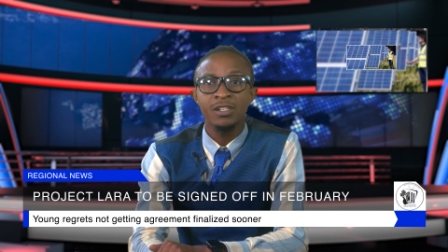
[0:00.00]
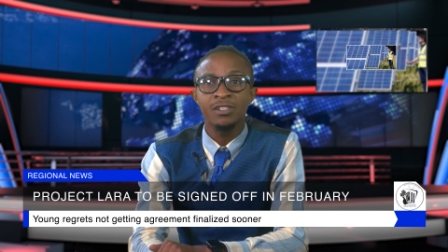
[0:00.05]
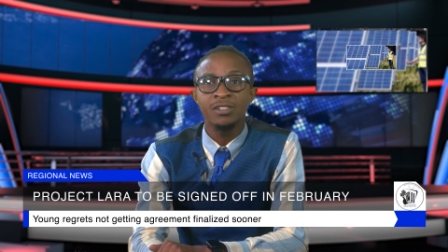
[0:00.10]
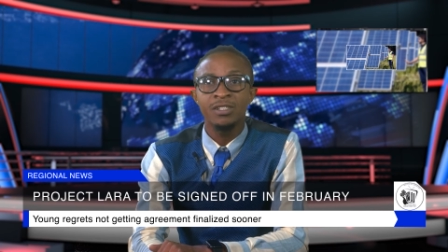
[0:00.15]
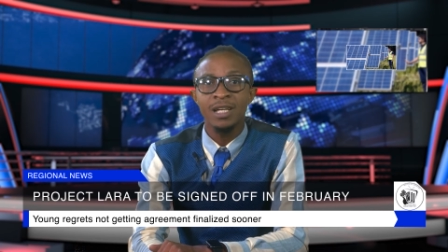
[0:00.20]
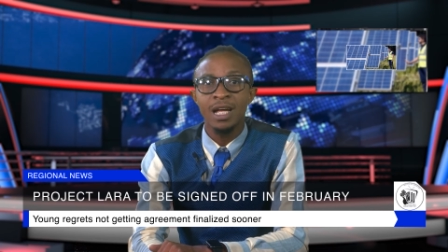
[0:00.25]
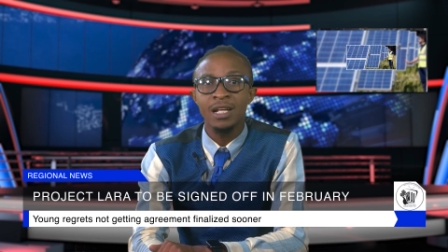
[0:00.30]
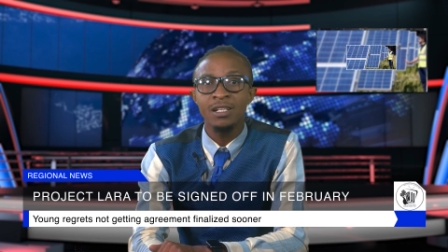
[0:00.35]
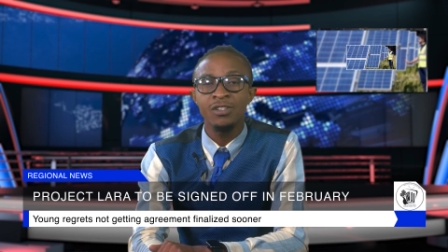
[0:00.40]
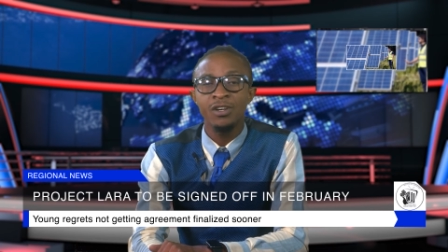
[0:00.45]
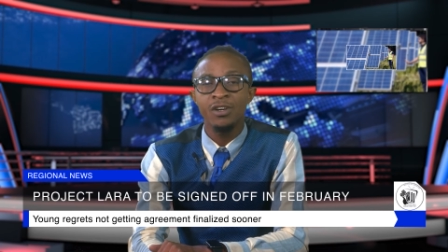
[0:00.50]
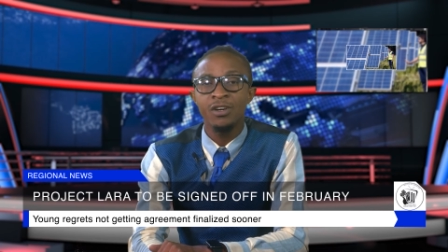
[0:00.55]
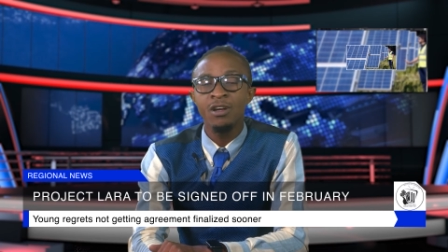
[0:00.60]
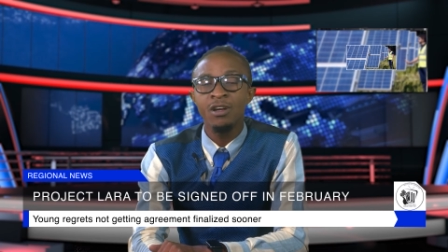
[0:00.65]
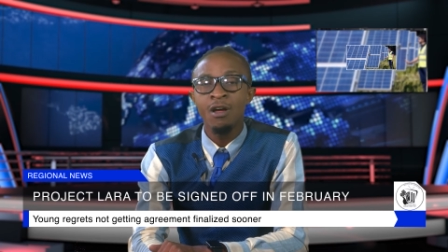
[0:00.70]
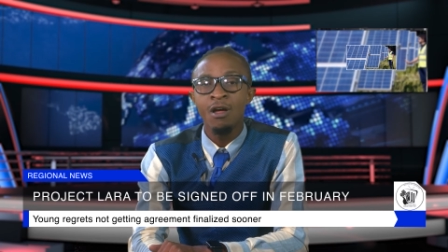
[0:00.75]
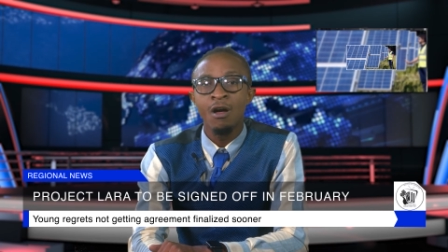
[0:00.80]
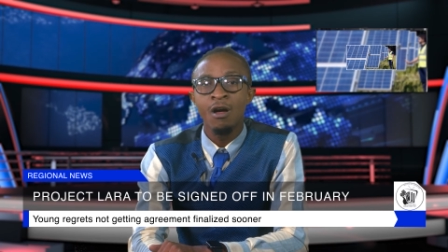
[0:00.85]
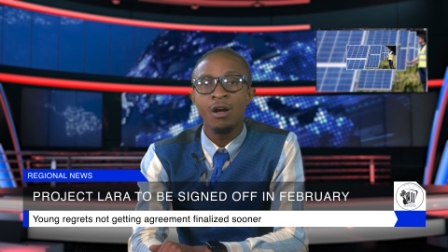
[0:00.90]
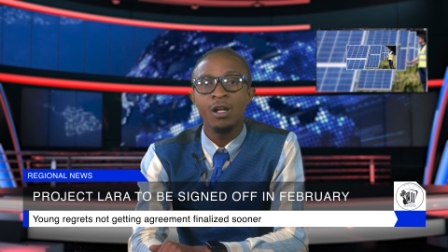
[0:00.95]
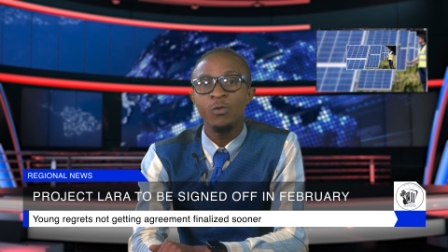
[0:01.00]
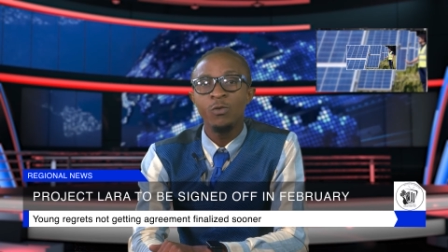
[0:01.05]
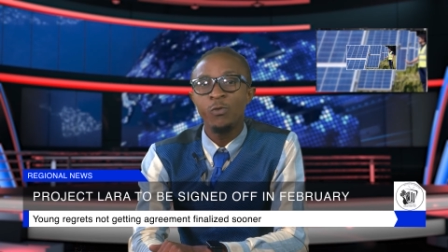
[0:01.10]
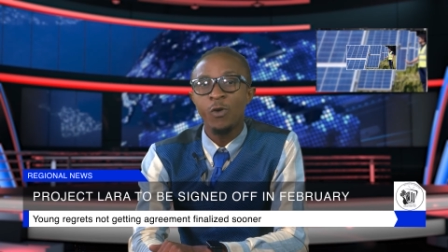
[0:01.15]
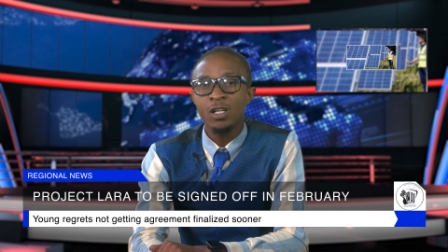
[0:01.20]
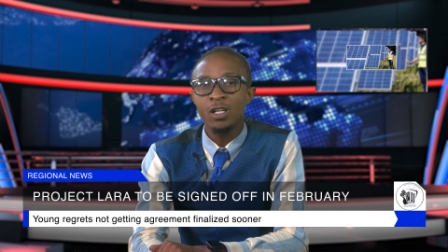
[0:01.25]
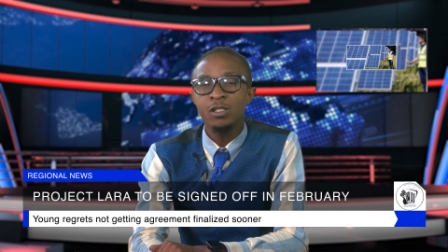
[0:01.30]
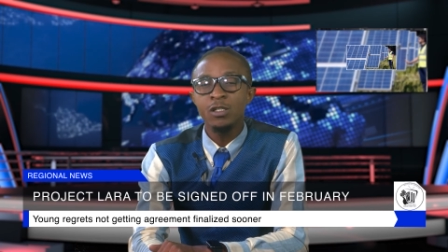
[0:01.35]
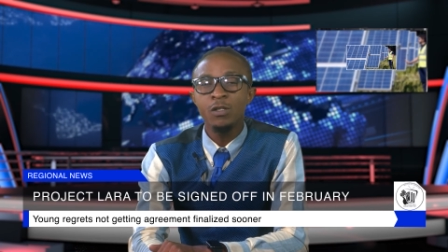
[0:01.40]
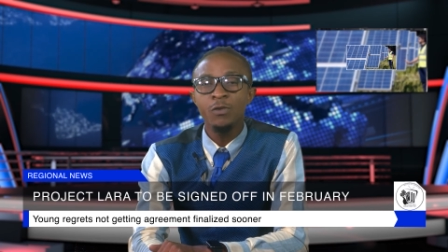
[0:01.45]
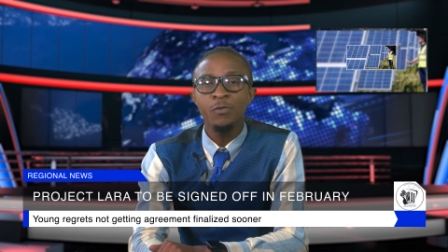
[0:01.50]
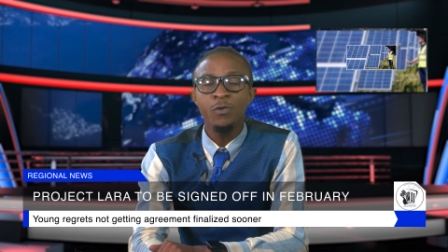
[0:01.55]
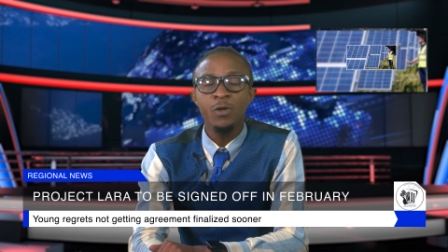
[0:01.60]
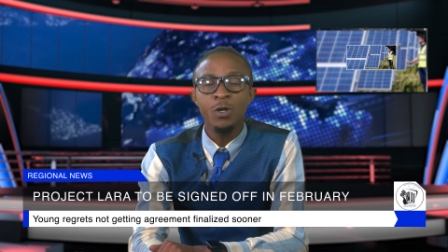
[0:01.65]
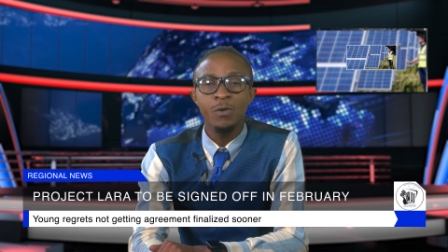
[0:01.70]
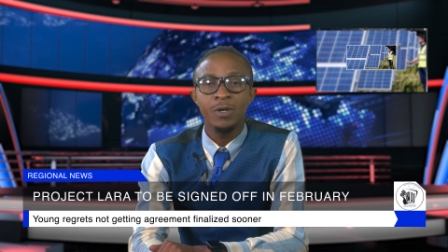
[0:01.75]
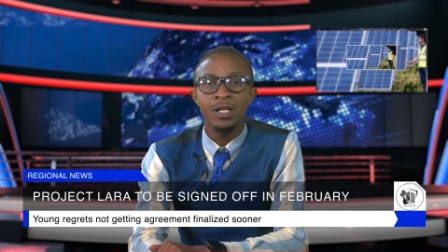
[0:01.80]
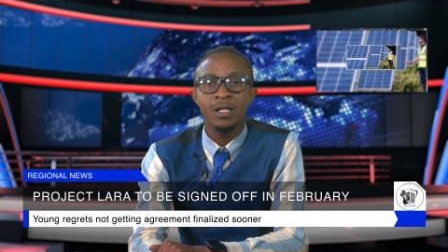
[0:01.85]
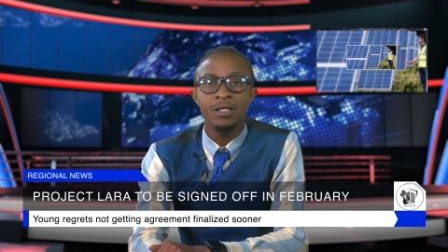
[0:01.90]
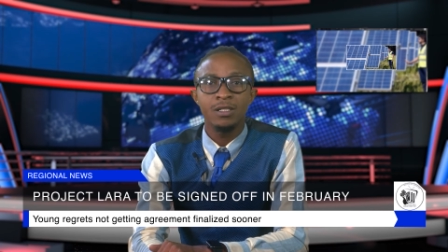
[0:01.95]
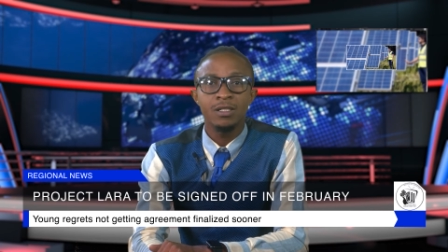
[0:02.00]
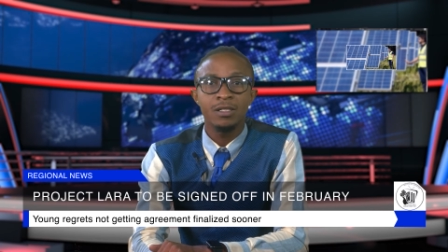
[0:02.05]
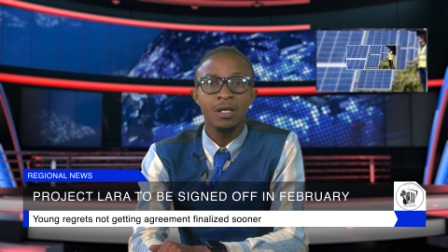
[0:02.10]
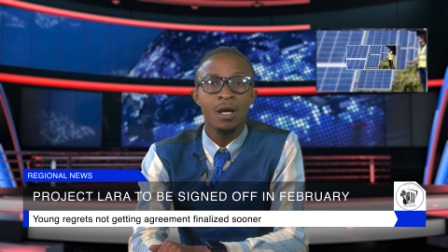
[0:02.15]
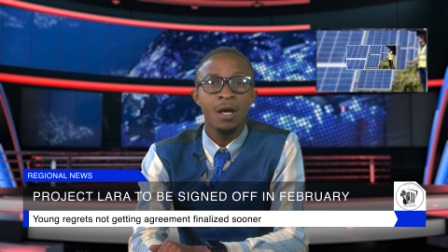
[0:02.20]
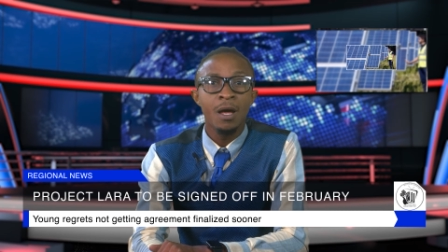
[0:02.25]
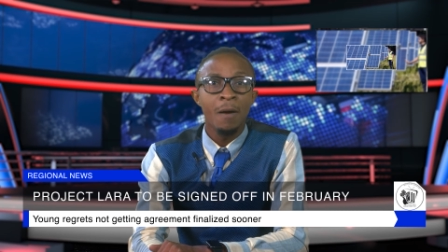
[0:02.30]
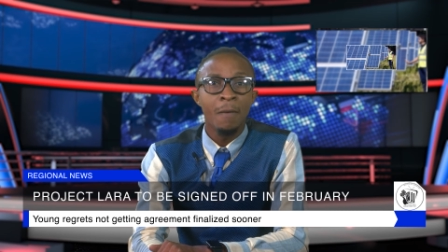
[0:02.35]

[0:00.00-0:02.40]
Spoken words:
are centered on fossil fuels